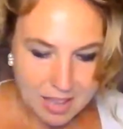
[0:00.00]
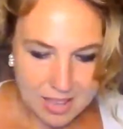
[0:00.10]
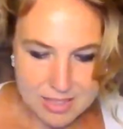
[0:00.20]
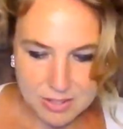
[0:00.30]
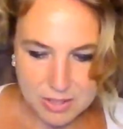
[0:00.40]

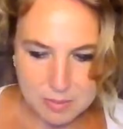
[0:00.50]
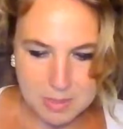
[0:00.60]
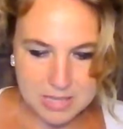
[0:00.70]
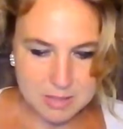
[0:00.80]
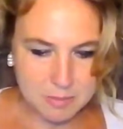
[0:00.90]
There could
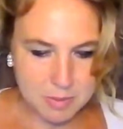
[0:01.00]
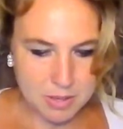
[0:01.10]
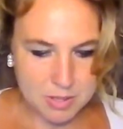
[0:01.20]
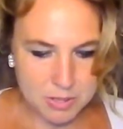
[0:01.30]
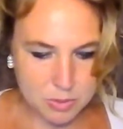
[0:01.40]
be some
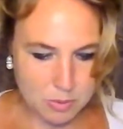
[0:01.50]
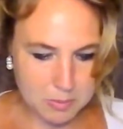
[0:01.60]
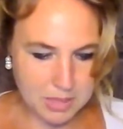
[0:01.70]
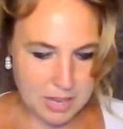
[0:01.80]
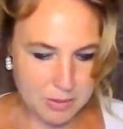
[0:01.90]
storm
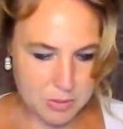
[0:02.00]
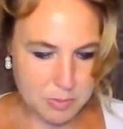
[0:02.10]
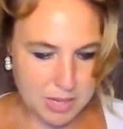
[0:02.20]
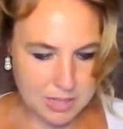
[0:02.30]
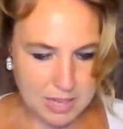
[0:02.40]
clouds,
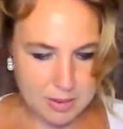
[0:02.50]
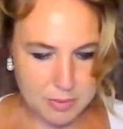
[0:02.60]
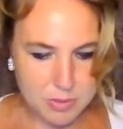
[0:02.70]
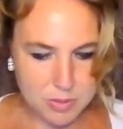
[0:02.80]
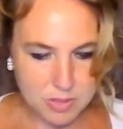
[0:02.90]
rain
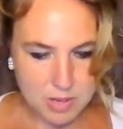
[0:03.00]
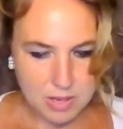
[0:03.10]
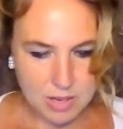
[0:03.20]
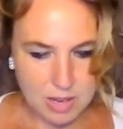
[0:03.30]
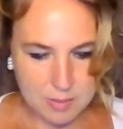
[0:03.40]
clouds.
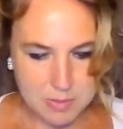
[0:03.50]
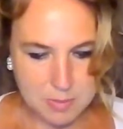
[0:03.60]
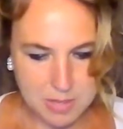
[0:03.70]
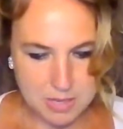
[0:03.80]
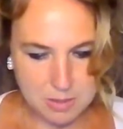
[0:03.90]

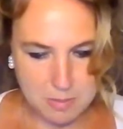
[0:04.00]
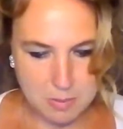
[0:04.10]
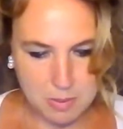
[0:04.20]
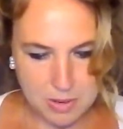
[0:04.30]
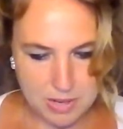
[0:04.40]
Somebody could be
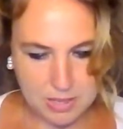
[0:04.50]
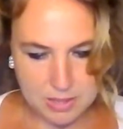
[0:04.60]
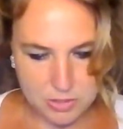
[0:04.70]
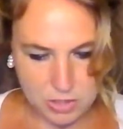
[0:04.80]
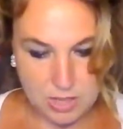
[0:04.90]
wearing,
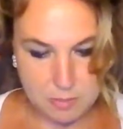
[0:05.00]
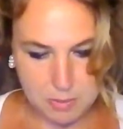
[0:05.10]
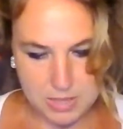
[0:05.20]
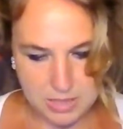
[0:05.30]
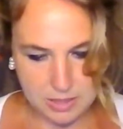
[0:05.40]
she in
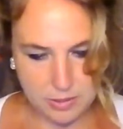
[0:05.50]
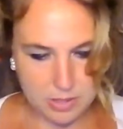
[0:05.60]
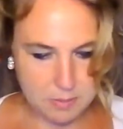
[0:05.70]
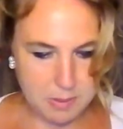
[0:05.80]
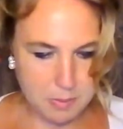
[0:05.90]
particular
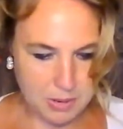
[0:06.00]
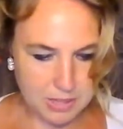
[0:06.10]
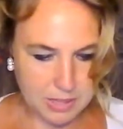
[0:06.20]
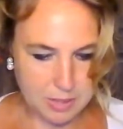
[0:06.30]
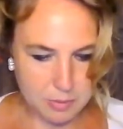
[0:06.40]
could be
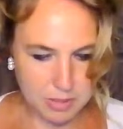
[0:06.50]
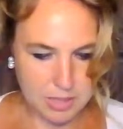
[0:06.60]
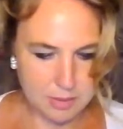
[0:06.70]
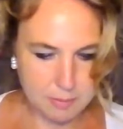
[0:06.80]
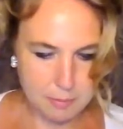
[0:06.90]
wearing like a
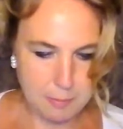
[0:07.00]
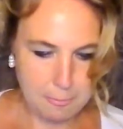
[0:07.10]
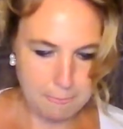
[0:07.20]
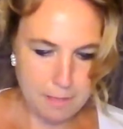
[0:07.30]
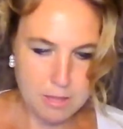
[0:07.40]
really
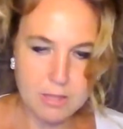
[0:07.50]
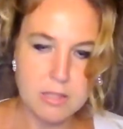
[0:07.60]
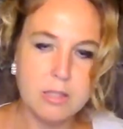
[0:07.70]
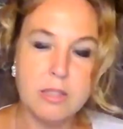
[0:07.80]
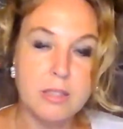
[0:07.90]

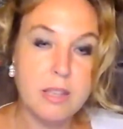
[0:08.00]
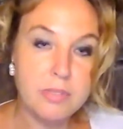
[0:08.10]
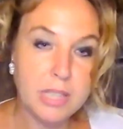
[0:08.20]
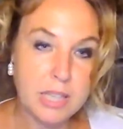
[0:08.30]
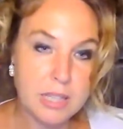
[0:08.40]

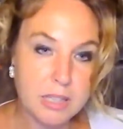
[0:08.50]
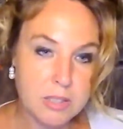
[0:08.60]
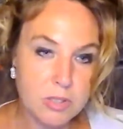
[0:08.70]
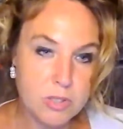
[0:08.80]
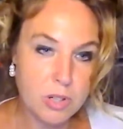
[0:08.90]
lovely
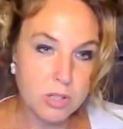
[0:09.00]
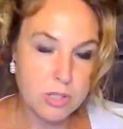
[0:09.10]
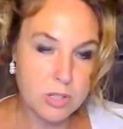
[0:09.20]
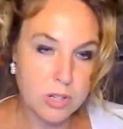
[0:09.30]
dark